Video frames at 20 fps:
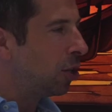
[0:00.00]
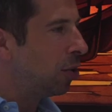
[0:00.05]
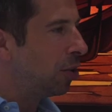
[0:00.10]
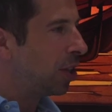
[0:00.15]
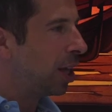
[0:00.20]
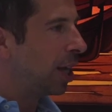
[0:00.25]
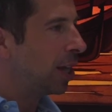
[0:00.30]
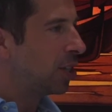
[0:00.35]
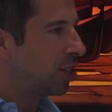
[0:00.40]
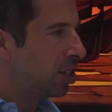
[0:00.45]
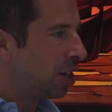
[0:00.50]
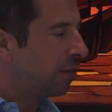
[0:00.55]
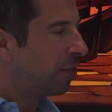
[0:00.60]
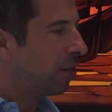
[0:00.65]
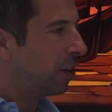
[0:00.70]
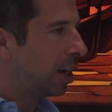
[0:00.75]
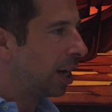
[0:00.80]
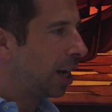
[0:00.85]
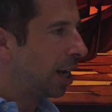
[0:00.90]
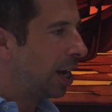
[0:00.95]
do things
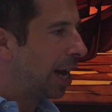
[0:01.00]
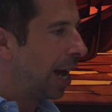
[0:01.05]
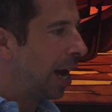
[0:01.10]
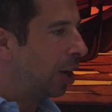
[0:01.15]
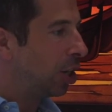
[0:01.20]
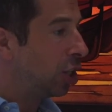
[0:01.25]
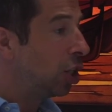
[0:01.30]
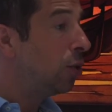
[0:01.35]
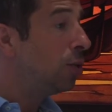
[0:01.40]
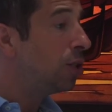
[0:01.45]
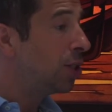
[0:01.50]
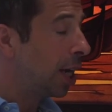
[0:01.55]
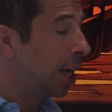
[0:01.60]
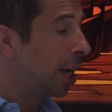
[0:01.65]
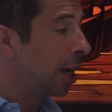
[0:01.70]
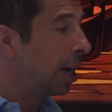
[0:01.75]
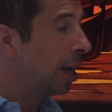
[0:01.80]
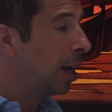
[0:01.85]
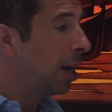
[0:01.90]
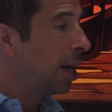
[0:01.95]
differently now,
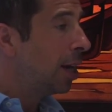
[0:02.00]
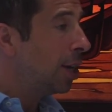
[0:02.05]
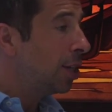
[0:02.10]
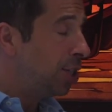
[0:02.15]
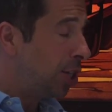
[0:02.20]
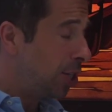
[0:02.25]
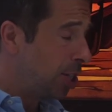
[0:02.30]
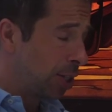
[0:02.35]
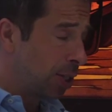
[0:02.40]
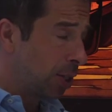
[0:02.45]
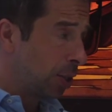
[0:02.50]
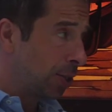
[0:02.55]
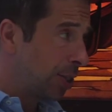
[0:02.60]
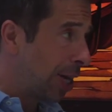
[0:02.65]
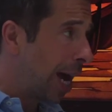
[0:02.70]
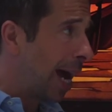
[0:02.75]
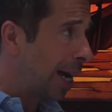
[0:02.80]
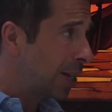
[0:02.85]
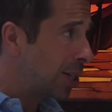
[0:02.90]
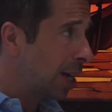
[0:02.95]
using digital
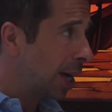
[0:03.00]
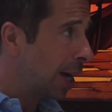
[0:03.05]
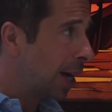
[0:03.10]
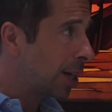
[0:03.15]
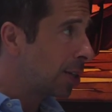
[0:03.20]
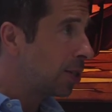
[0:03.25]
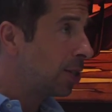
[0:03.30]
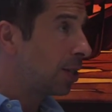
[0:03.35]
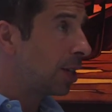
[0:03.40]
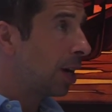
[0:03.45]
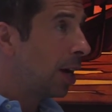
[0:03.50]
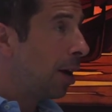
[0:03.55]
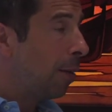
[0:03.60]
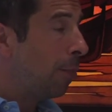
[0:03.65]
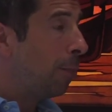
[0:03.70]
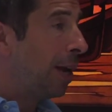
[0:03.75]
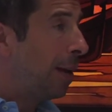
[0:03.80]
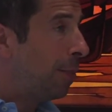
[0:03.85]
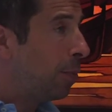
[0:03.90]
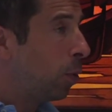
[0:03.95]
tactics,
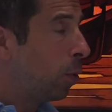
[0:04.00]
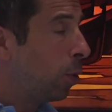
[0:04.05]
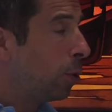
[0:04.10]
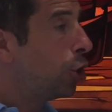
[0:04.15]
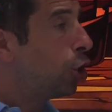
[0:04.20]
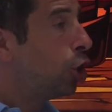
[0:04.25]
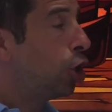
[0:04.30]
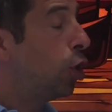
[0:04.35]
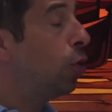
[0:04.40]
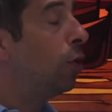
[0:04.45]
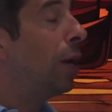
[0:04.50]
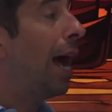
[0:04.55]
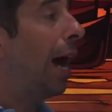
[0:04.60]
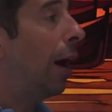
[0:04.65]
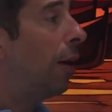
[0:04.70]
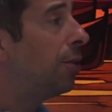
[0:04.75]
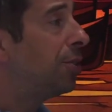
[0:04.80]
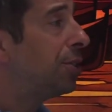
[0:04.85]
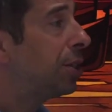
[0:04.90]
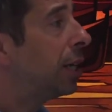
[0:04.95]
people will tune
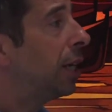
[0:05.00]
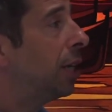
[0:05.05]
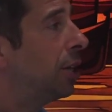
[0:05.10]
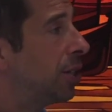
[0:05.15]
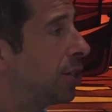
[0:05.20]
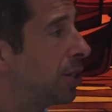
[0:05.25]
out in